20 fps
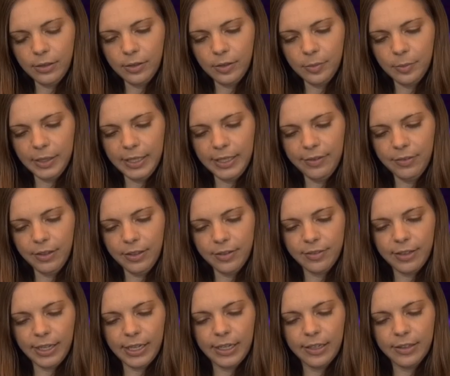Let me give it a
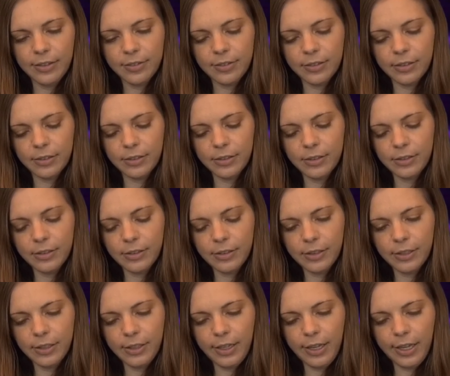second to
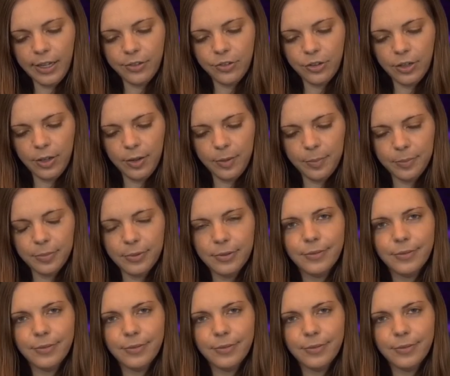catch up.